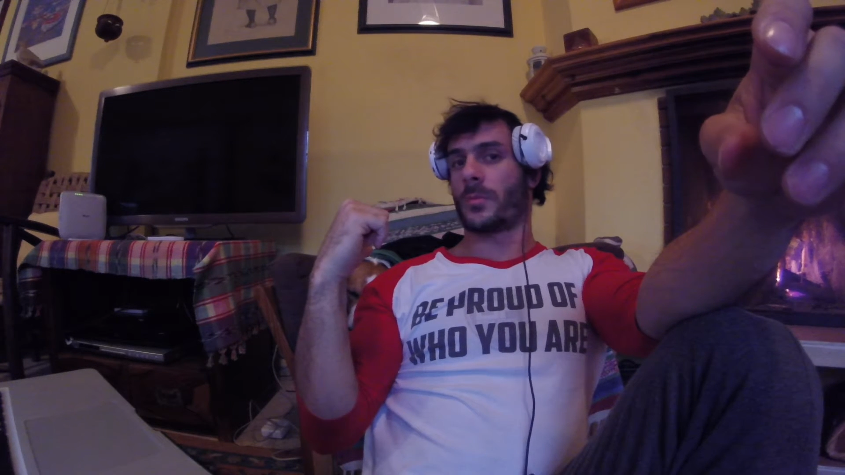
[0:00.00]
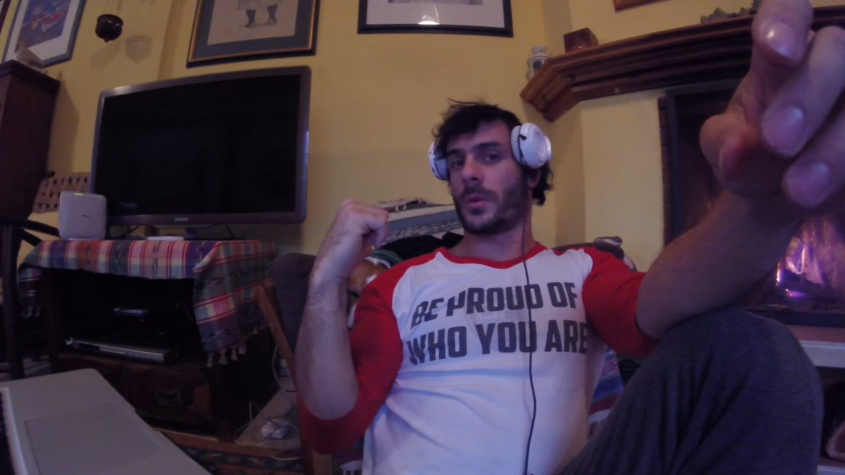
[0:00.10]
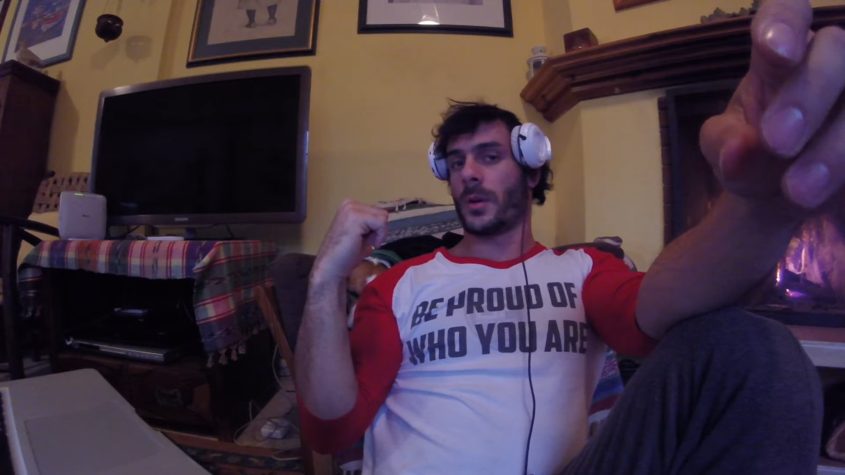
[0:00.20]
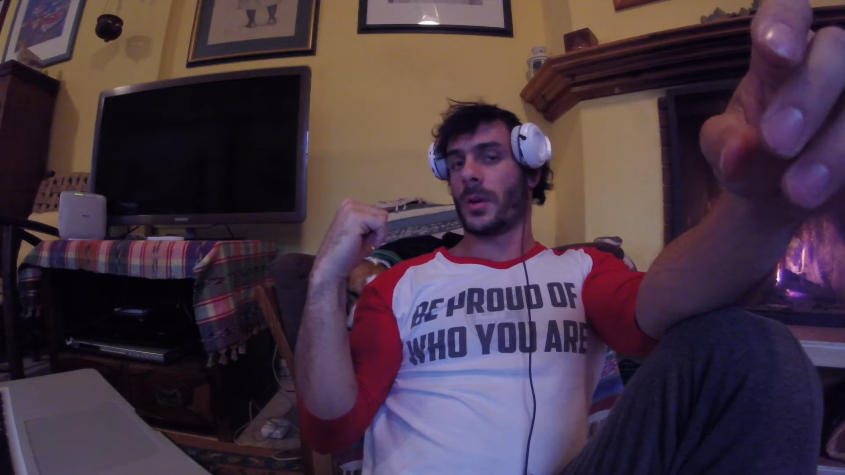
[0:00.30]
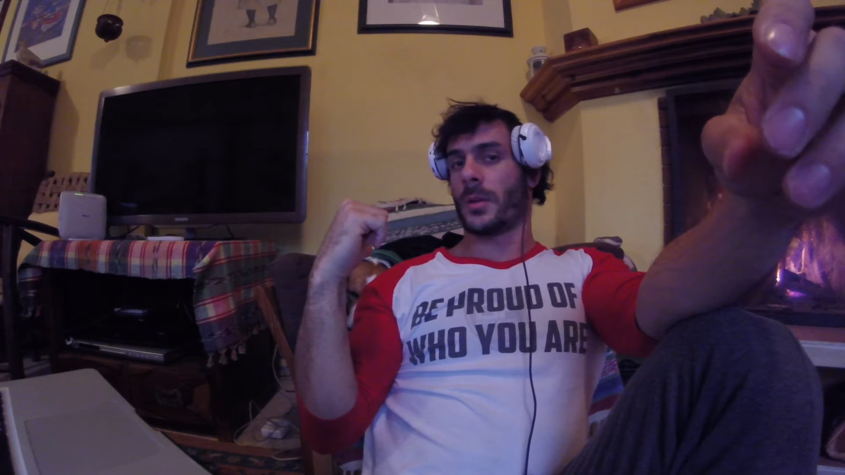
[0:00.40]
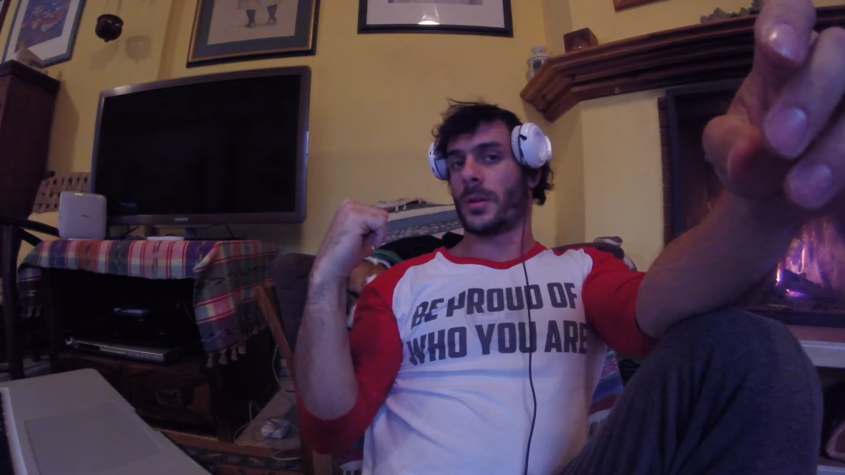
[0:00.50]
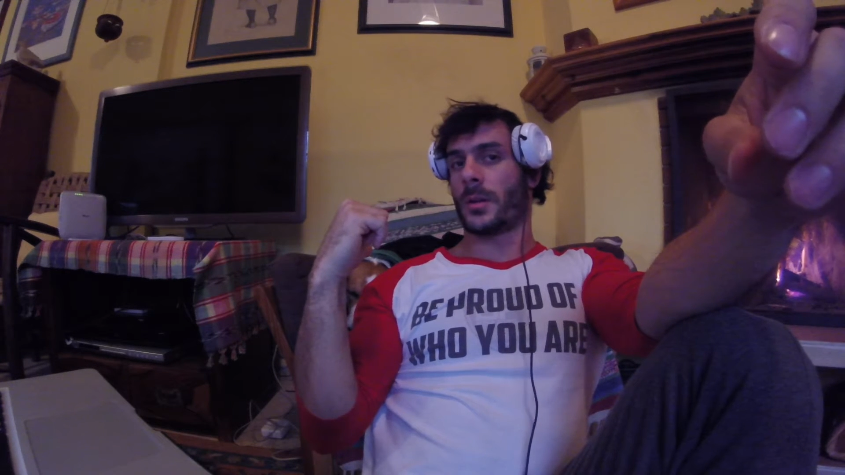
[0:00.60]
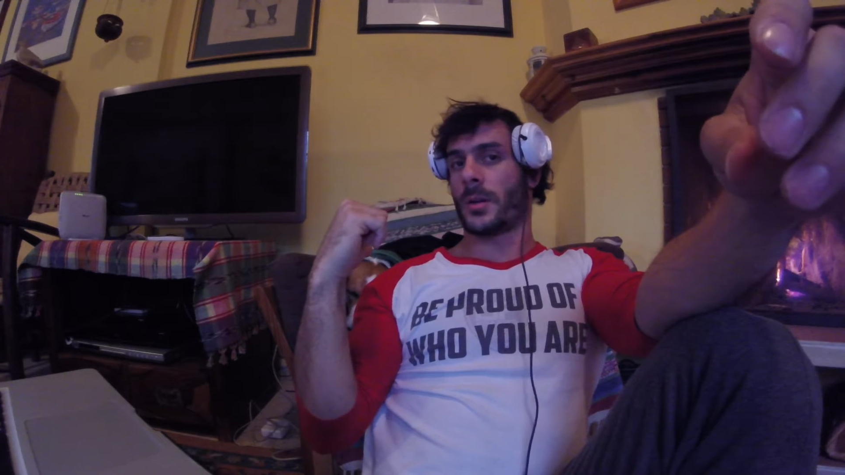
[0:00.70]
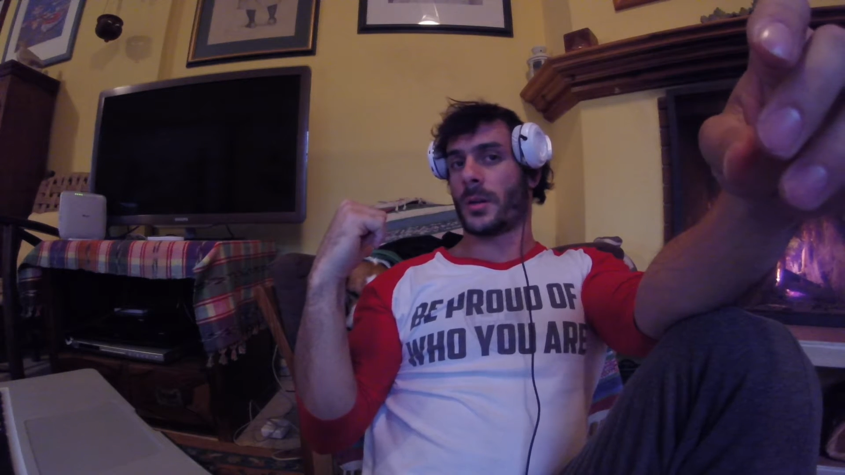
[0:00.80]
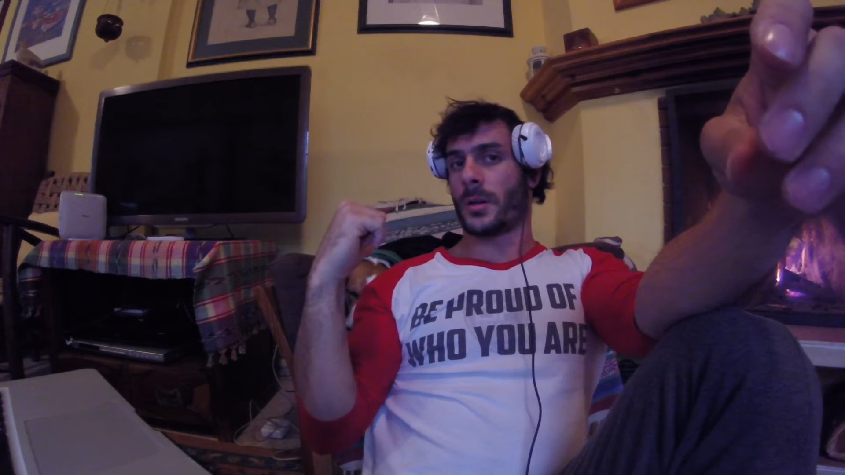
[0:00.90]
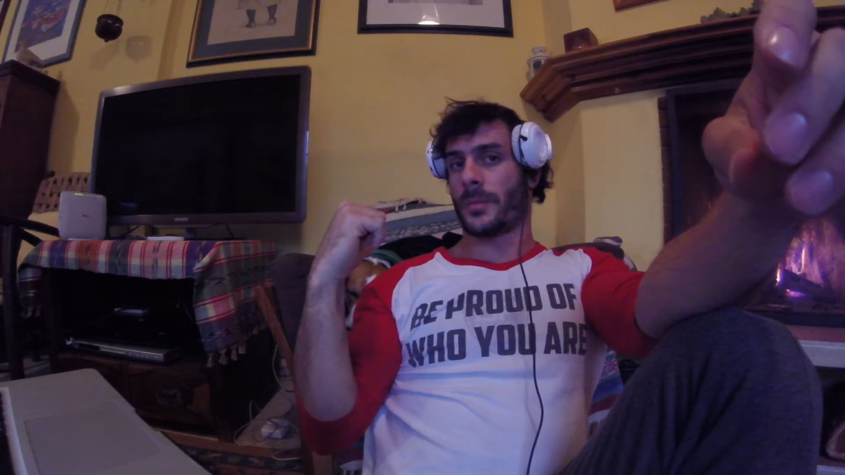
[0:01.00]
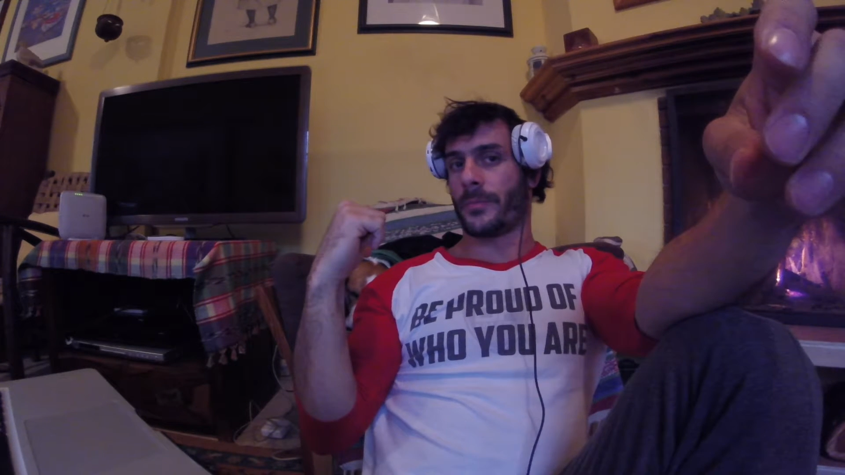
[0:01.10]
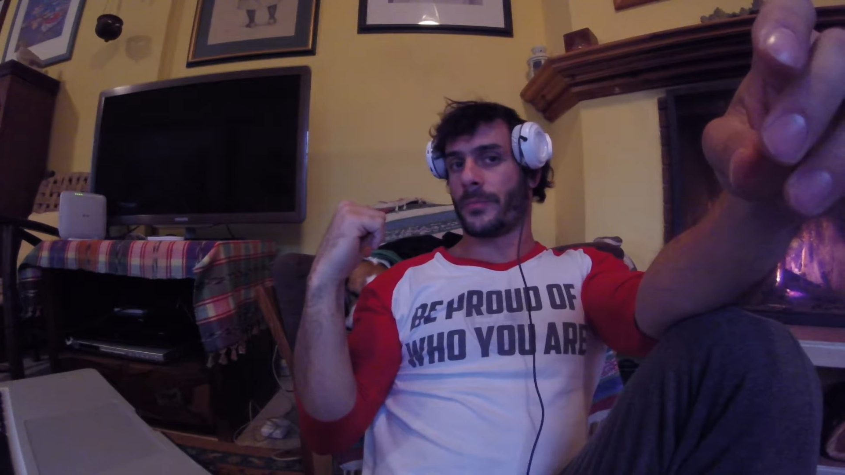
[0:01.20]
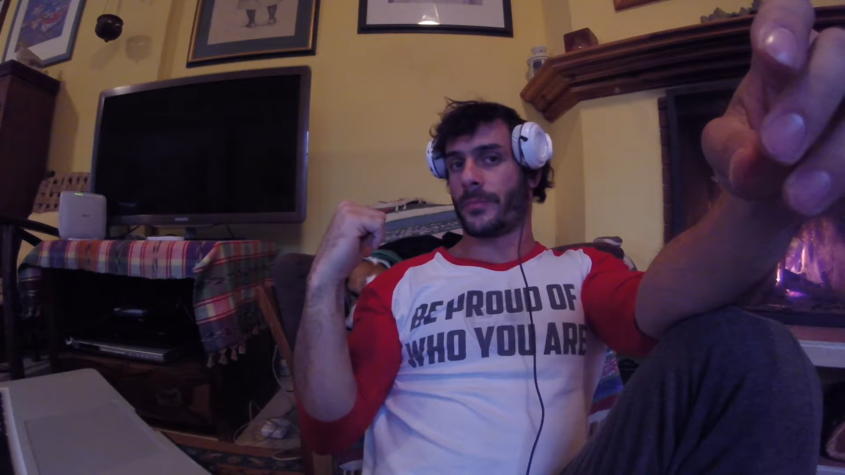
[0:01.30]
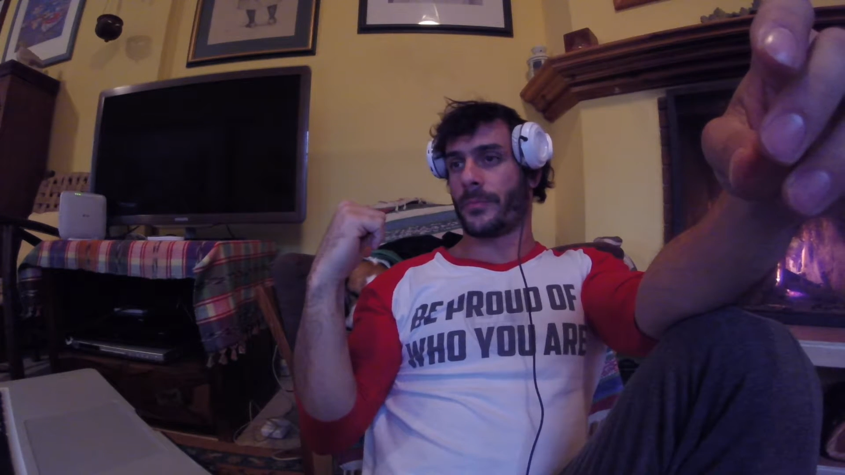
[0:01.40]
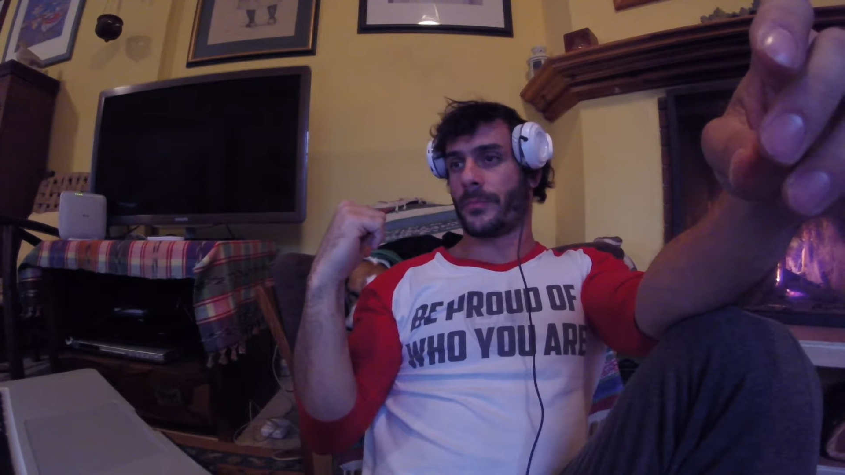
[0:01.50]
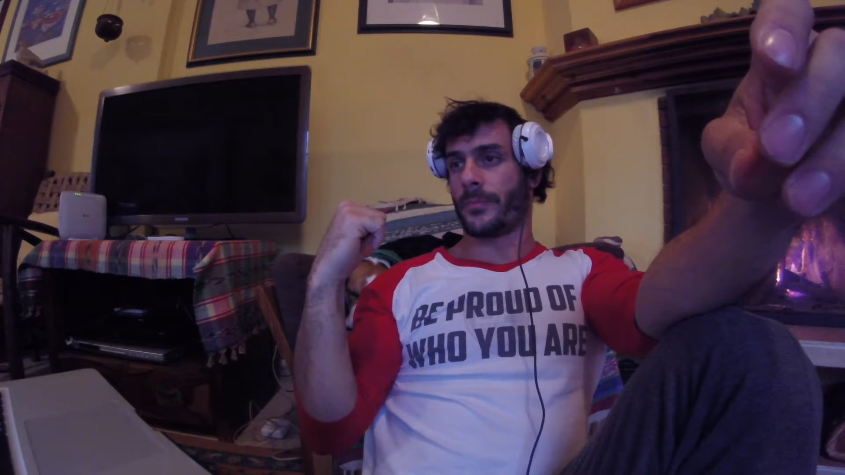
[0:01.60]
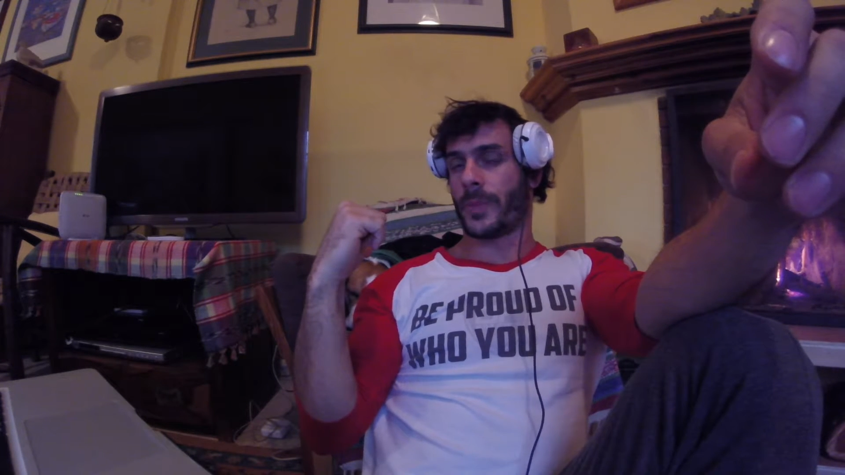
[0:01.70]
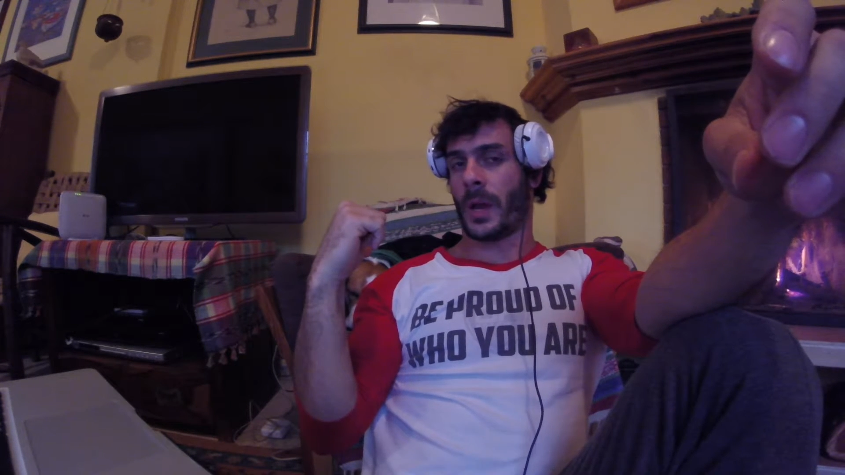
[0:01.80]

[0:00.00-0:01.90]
and I